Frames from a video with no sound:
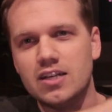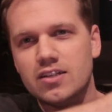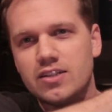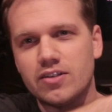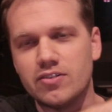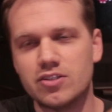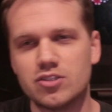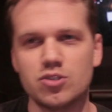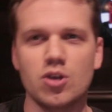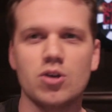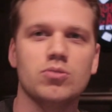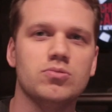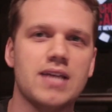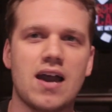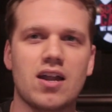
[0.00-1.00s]
There is
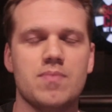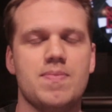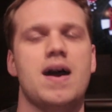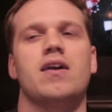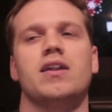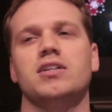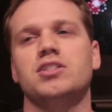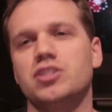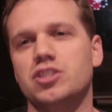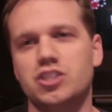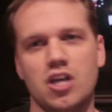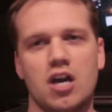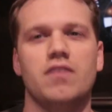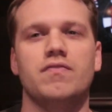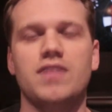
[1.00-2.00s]
no doubt about it. Just
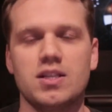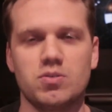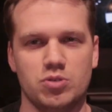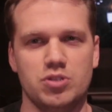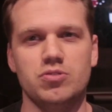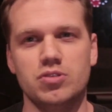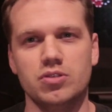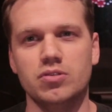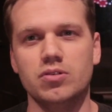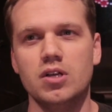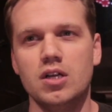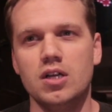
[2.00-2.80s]
shove. That's what you do.